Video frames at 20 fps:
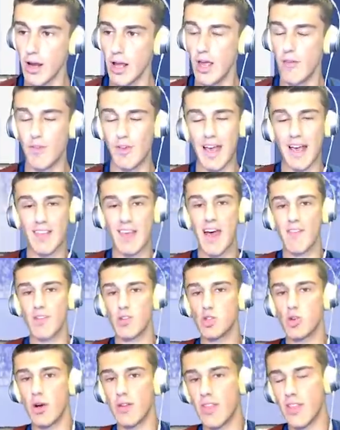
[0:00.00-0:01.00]
If you guys have
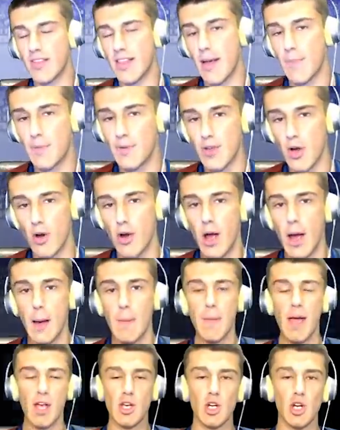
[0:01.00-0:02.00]
enjoyed this episode,
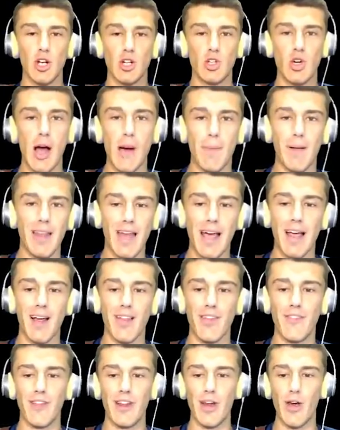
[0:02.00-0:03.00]
make sure to drop a like on the
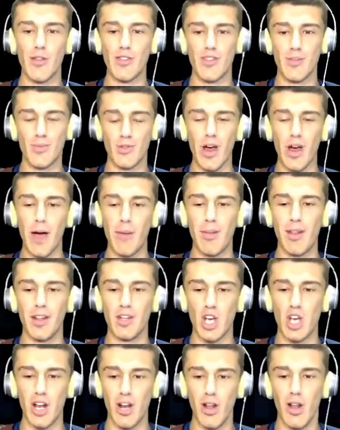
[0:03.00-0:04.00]
video and subscribe to the
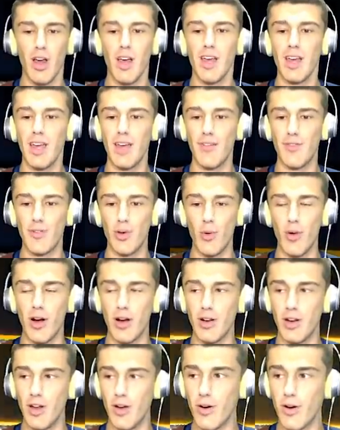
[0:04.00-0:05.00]
channel if you are
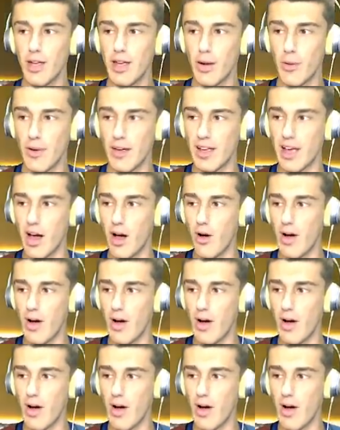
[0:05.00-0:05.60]
new. Here we go.